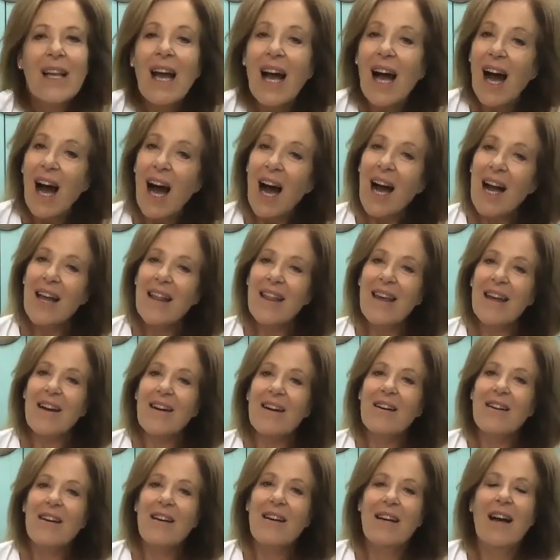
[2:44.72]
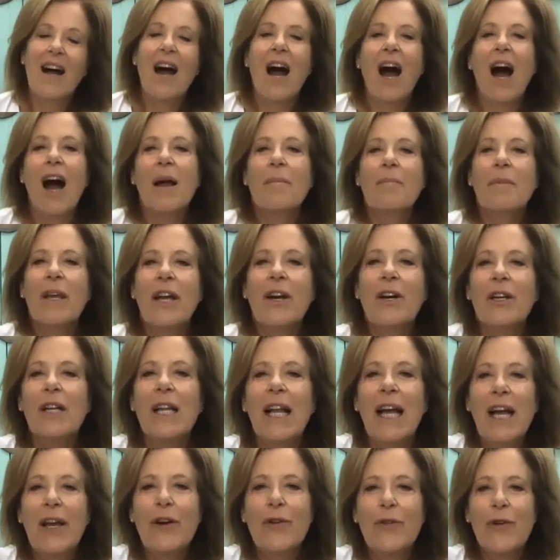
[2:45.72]
Hi there, I'm Carol
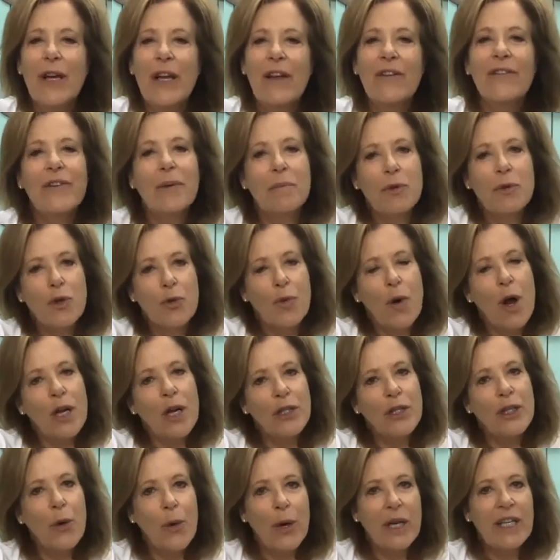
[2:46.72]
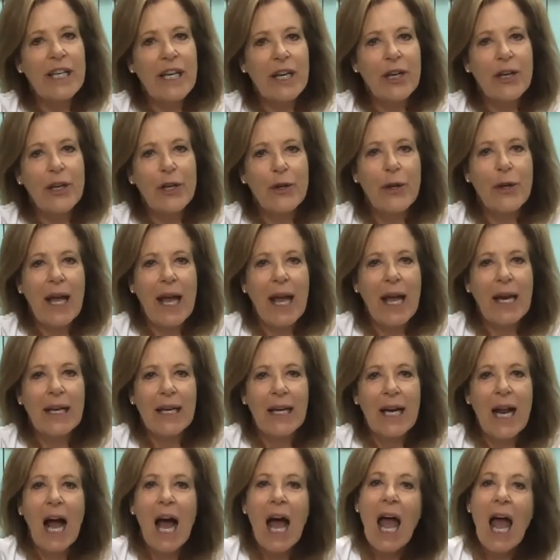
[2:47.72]
Henry from Toronto, Ontario,
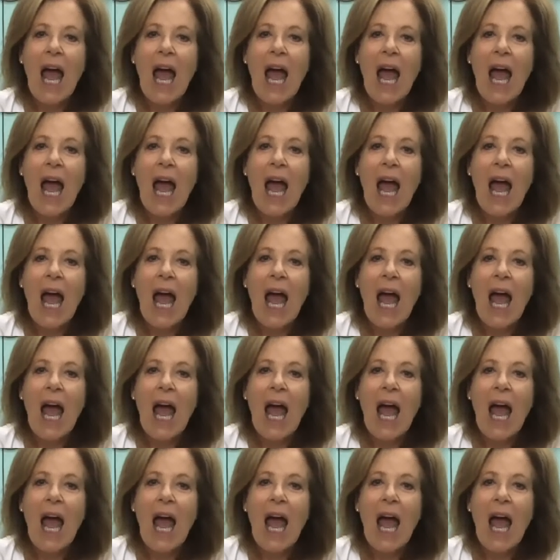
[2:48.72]
Canada,